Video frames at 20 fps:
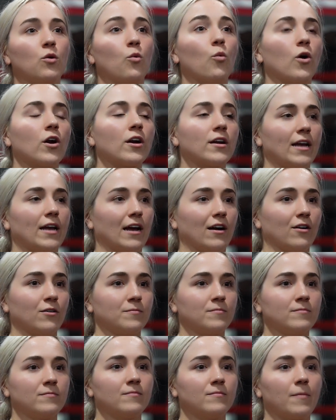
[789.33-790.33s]
workout,
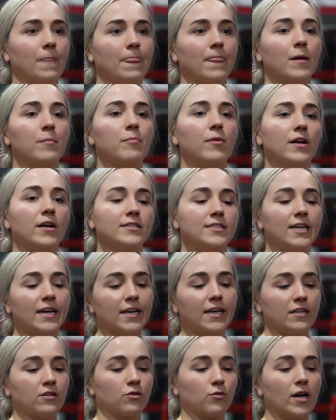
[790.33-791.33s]
but
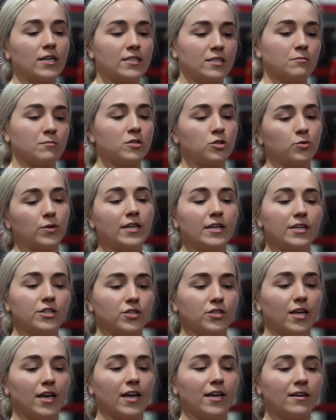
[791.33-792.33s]
taking the rest in between each
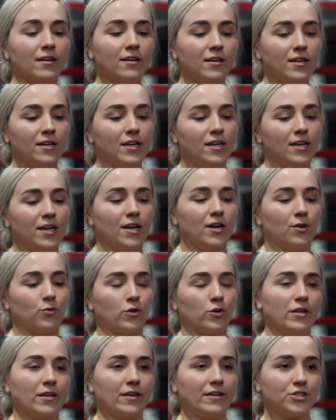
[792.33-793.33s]
leg
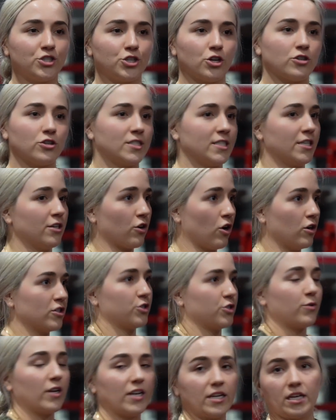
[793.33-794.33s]
really ensures that you're
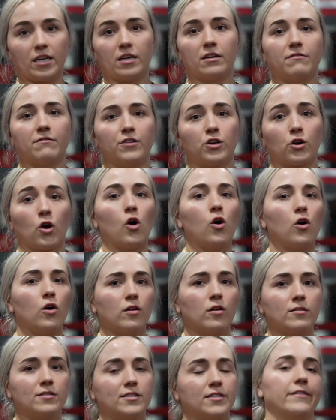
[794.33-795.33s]
also gonna give your
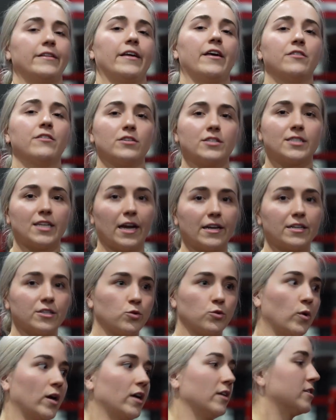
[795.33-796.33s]
all to the other side as
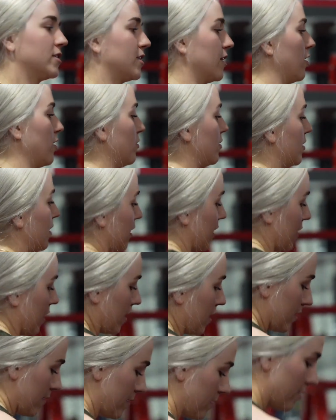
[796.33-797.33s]
well. So
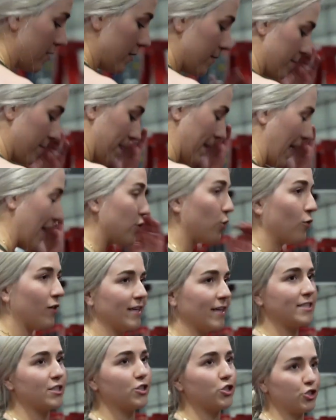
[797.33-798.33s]
I don't
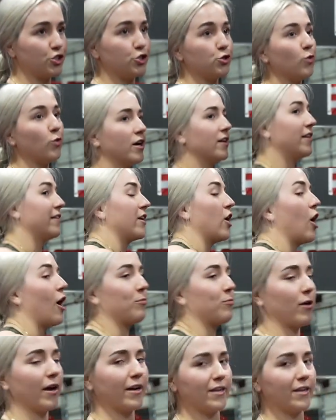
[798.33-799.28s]
like to just do one and then hop right